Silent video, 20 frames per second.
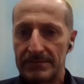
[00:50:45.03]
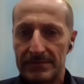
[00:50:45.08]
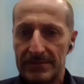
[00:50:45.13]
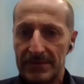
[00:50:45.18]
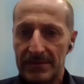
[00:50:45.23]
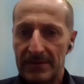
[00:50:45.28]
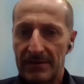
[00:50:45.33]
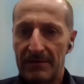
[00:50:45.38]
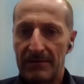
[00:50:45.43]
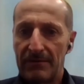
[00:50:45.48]

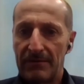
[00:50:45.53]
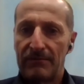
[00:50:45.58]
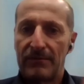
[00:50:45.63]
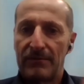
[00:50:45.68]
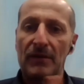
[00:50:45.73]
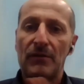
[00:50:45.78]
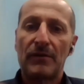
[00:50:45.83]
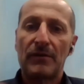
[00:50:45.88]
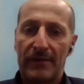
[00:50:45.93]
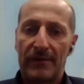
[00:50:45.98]

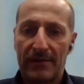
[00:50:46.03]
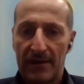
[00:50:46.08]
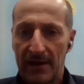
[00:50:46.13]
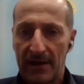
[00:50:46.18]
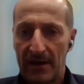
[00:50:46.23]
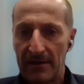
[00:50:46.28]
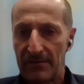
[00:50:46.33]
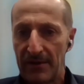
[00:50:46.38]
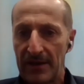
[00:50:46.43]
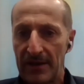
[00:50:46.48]

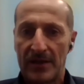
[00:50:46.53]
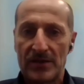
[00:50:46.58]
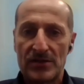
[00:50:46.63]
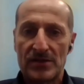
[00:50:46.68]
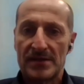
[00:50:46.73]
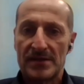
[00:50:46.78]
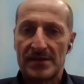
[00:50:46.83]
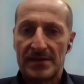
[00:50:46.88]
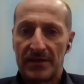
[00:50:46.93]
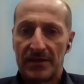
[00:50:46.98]

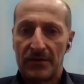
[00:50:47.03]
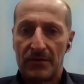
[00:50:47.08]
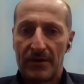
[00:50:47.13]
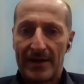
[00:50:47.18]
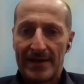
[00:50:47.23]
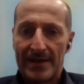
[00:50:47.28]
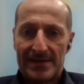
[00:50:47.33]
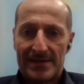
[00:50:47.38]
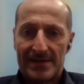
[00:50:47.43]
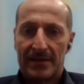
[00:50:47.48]
financials in the
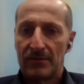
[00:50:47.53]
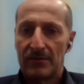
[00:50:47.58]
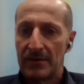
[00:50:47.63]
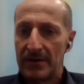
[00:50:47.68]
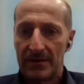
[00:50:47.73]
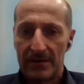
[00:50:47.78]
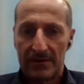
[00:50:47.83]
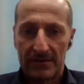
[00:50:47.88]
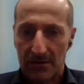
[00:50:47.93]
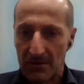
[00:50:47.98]
US, the
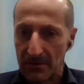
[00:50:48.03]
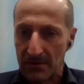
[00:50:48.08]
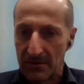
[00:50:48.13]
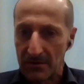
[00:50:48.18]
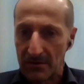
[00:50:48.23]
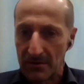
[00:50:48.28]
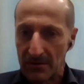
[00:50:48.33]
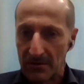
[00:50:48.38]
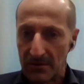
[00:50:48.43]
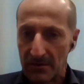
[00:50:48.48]
only
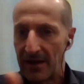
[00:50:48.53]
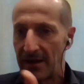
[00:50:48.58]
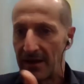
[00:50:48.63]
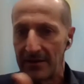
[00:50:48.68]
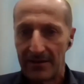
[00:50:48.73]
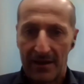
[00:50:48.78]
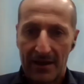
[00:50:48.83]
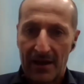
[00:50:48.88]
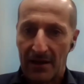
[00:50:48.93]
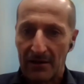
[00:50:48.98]
conclusion that I
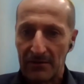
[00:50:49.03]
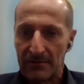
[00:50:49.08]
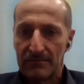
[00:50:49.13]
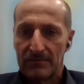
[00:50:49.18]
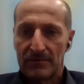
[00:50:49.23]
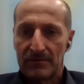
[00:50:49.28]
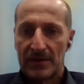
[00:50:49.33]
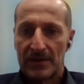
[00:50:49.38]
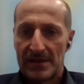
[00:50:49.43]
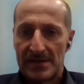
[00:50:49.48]
can take out of
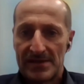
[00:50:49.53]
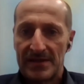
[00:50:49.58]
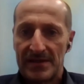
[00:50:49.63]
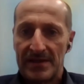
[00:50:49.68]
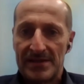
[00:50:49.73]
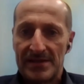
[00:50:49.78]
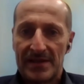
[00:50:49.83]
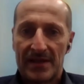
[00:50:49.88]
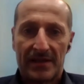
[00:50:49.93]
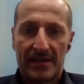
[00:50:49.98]
what I see
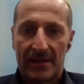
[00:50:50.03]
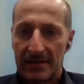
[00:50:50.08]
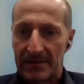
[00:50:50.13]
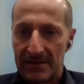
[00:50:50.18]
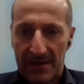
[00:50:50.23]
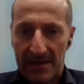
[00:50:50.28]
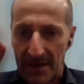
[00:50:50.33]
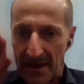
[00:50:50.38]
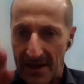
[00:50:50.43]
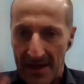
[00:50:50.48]
is that
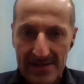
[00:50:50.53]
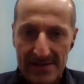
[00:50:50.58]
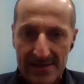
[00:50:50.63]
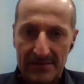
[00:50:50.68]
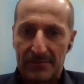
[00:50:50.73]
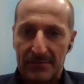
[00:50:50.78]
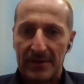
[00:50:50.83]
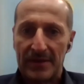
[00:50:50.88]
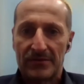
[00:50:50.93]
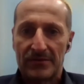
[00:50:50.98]
there has
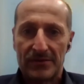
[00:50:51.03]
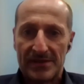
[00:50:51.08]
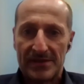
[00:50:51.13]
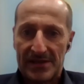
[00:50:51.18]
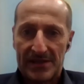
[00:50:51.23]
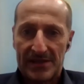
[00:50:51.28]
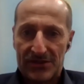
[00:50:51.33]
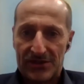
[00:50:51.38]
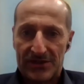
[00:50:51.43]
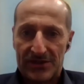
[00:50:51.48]
to be a
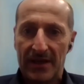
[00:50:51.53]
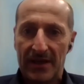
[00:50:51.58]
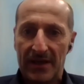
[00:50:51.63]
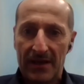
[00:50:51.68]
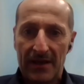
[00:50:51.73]
recession